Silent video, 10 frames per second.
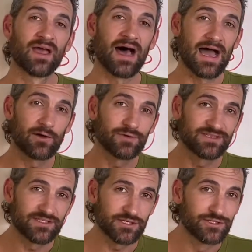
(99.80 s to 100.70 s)
I would
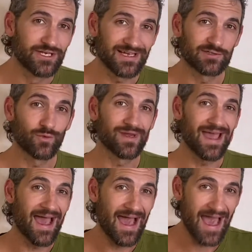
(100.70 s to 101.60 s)
suggest we
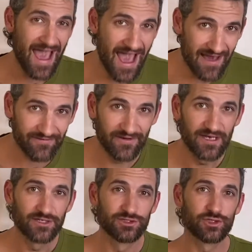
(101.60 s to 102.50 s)
have
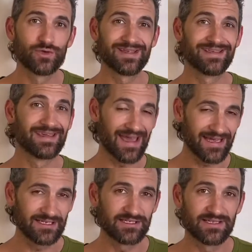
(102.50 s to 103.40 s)
to
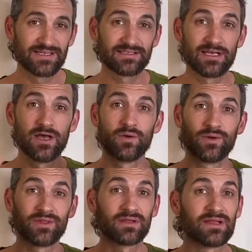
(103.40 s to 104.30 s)
engage this
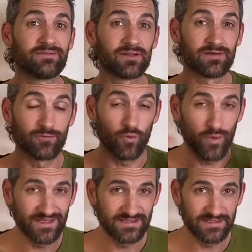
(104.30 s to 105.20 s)
with a level of
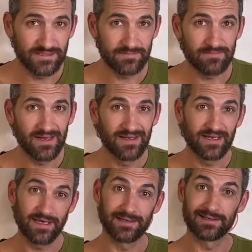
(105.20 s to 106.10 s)
wisdom
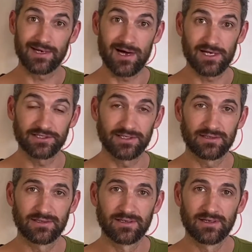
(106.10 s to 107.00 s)
and caution.
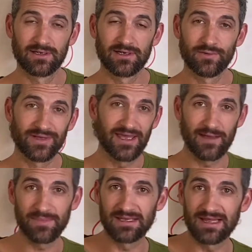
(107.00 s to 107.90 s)
We can't
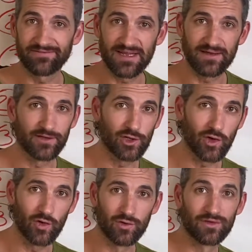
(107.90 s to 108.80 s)
be left out in the
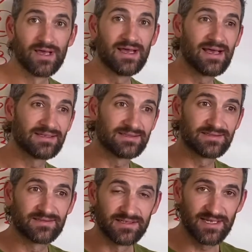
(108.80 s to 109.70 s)
cold as
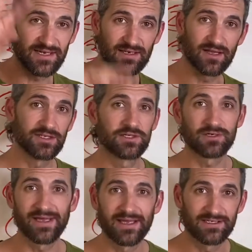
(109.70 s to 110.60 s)
the
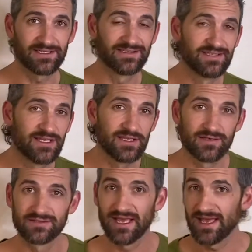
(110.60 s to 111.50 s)
technological age
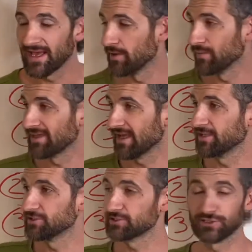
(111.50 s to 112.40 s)
continues, and we
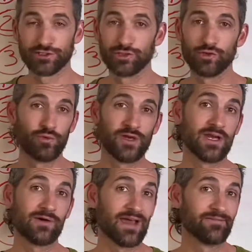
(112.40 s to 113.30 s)
can't just assume we
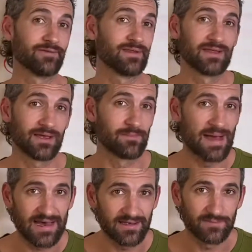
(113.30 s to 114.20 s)
know everything
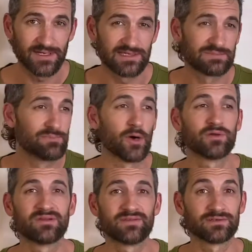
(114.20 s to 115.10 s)
about it, because
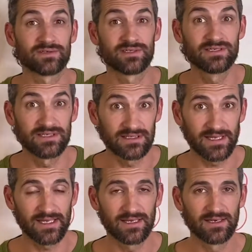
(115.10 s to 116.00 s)
both of those are
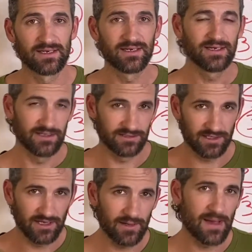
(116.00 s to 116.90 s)
silly. And so you
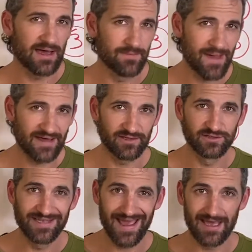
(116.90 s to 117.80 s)
think about in Matthew
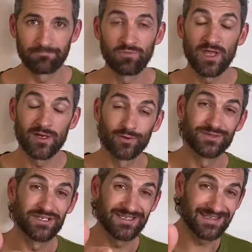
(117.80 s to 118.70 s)
10, when
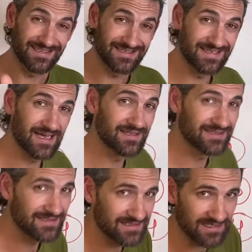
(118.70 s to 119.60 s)
Jesus is telling the
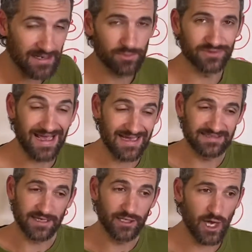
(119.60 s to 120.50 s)
disciples as
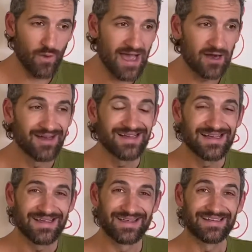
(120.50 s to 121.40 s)
they go out,
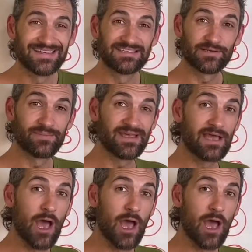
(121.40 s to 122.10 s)
they need to be